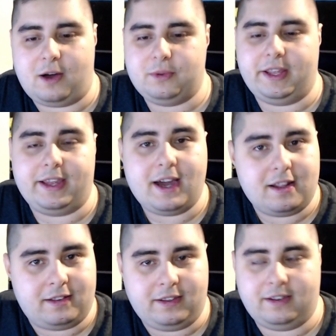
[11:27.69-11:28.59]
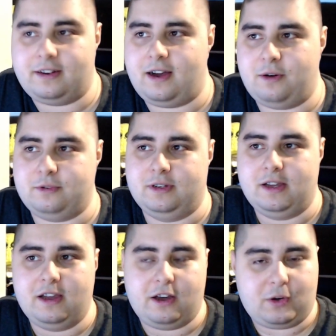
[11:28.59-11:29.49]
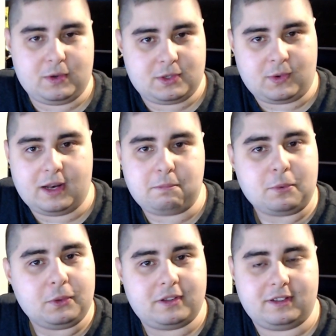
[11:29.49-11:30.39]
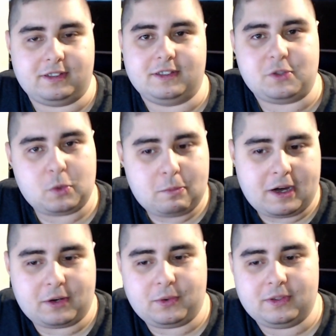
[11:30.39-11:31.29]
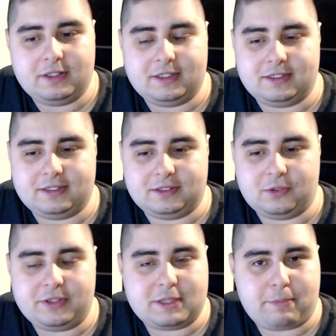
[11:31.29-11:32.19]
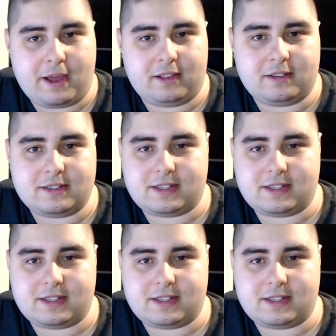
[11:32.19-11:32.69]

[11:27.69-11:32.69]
how they got here, how Roswell put Subaru on this path,